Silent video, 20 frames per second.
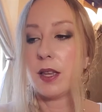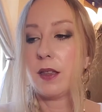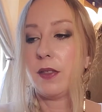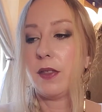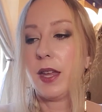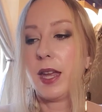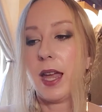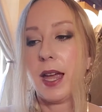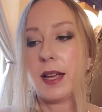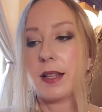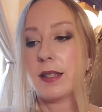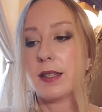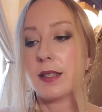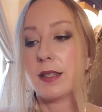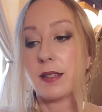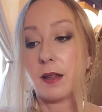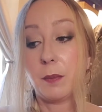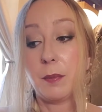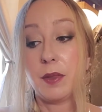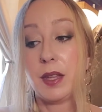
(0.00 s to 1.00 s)
they had
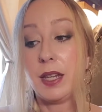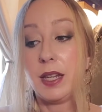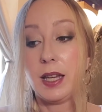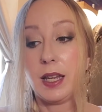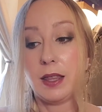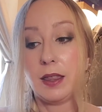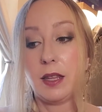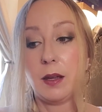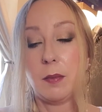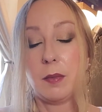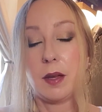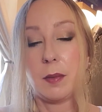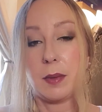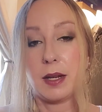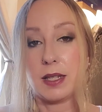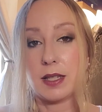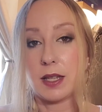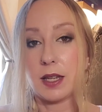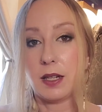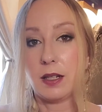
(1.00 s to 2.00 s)
something in them that my
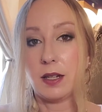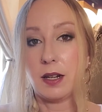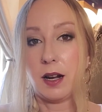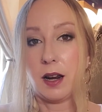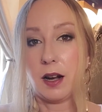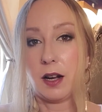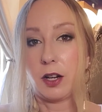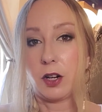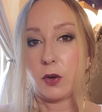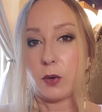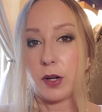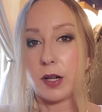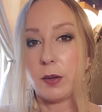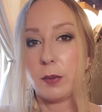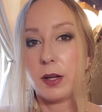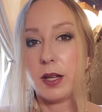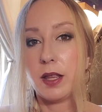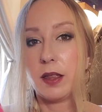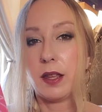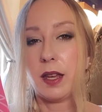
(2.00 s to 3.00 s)
skin did not agree
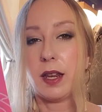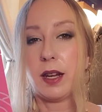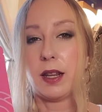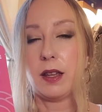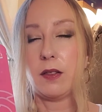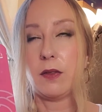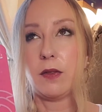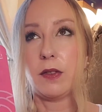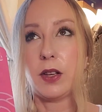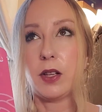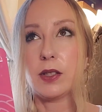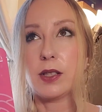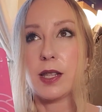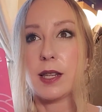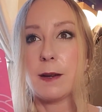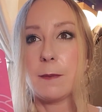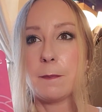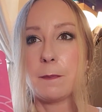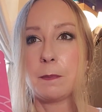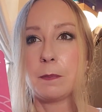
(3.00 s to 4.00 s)
with, and it felt
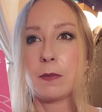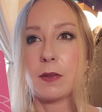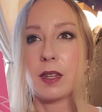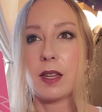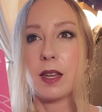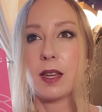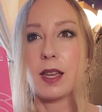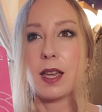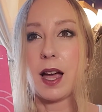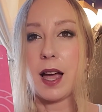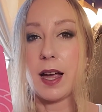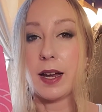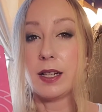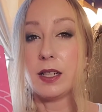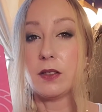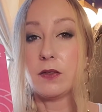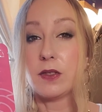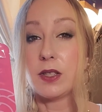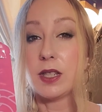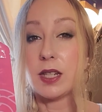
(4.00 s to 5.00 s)
kind
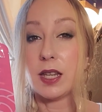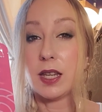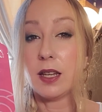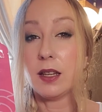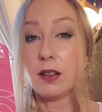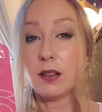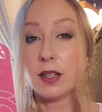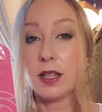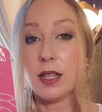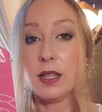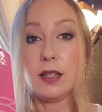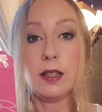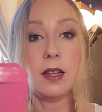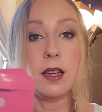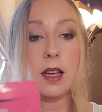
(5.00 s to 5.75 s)
of tingly,